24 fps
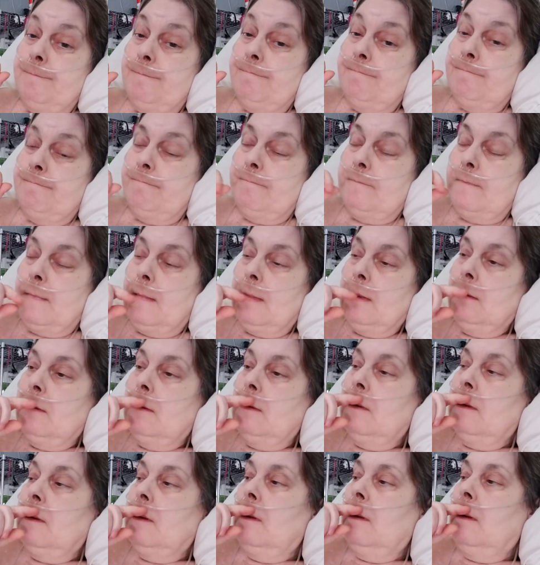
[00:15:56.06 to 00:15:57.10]

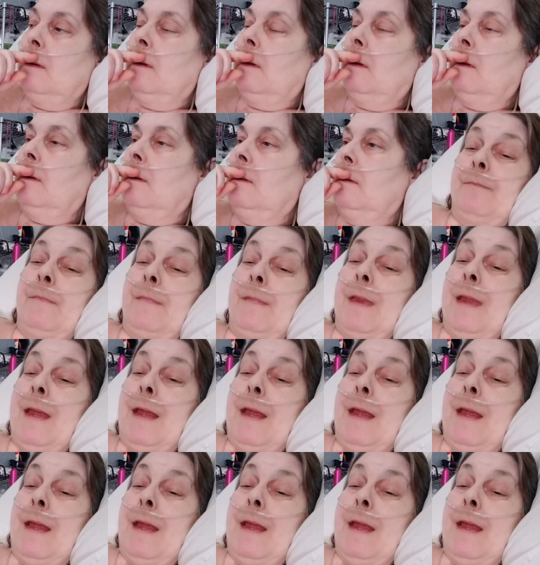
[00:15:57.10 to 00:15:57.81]
Nobody speaks.